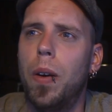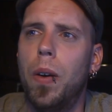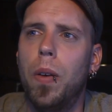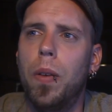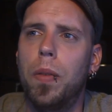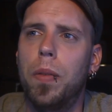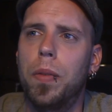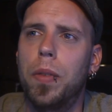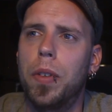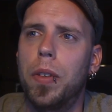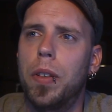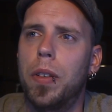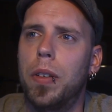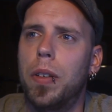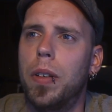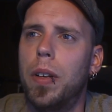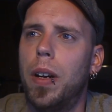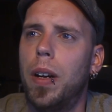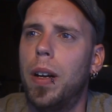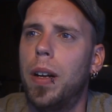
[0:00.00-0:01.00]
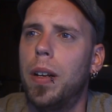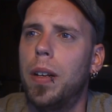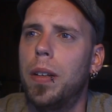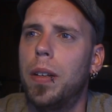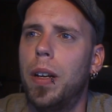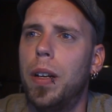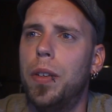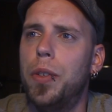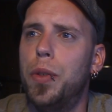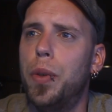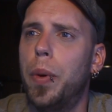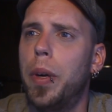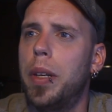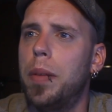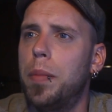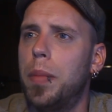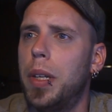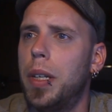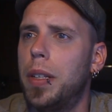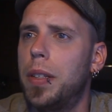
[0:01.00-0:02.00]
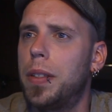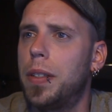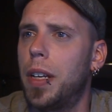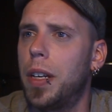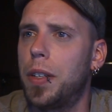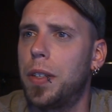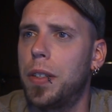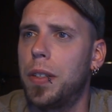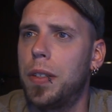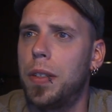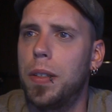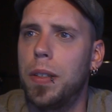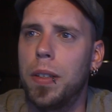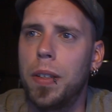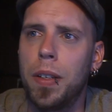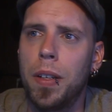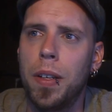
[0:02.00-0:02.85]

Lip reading: over a Join Me session,